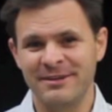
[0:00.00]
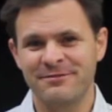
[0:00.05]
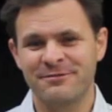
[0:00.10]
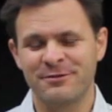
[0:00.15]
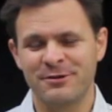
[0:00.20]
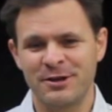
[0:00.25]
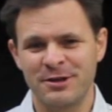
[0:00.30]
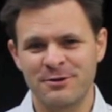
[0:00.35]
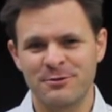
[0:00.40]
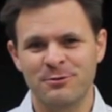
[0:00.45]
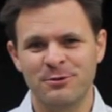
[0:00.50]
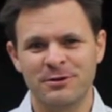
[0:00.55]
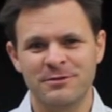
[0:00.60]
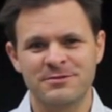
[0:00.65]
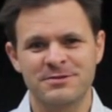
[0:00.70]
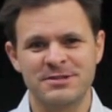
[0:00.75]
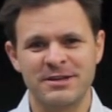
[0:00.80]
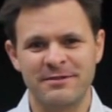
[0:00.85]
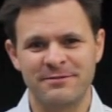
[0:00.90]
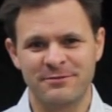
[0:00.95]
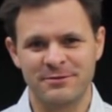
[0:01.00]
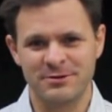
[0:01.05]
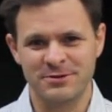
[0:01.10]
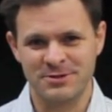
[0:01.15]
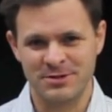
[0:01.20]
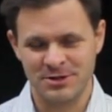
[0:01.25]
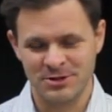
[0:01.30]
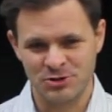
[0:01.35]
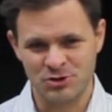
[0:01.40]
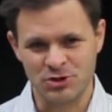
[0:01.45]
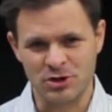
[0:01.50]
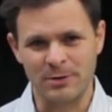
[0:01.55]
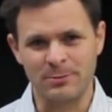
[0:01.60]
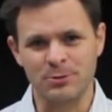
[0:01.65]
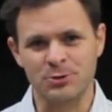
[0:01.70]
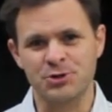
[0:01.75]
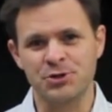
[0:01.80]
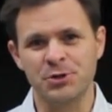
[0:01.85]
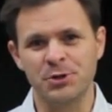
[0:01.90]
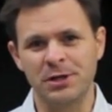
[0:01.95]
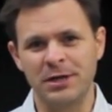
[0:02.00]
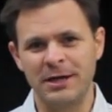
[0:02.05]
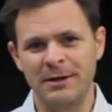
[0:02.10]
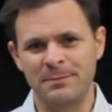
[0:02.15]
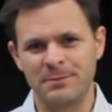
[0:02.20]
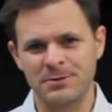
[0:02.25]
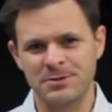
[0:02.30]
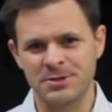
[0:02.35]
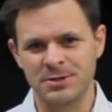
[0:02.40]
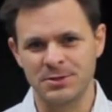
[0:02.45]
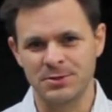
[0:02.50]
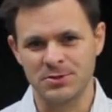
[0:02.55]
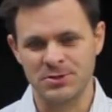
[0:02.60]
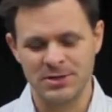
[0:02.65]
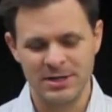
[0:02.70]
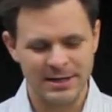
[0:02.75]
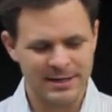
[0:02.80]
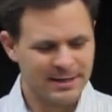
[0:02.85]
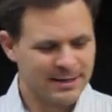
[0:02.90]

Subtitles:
for another one of Sephra's troubleshooting episodes.